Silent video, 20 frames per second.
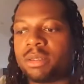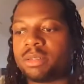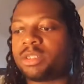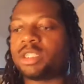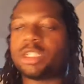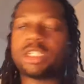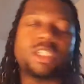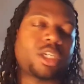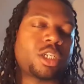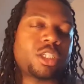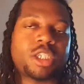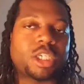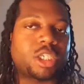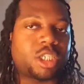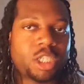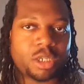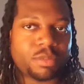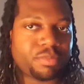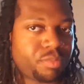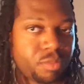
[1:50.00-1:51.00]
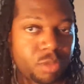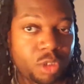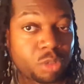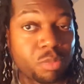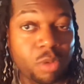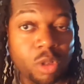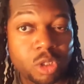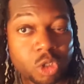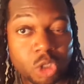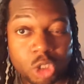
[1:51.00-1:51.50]
Just a
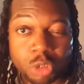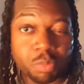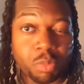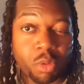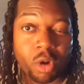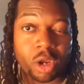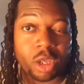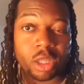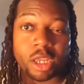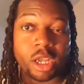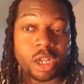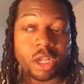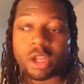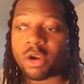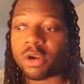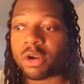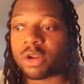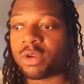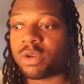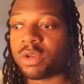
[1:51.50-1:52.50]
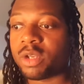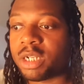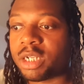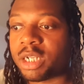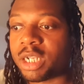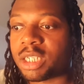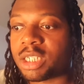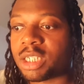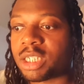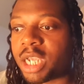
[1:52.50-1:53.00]
small little spoiler in the article. It
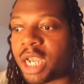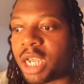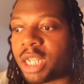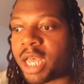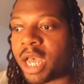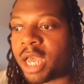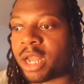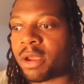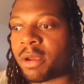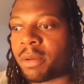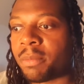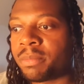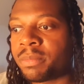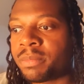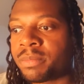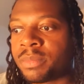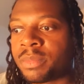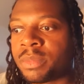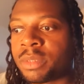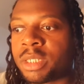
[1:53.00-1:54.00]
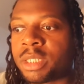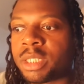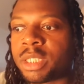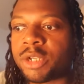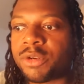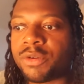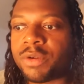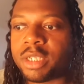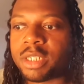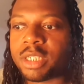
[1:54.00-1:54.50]
does say that
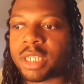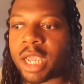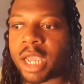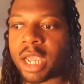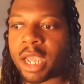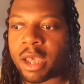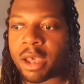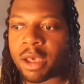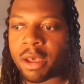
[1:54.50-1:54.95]
there is a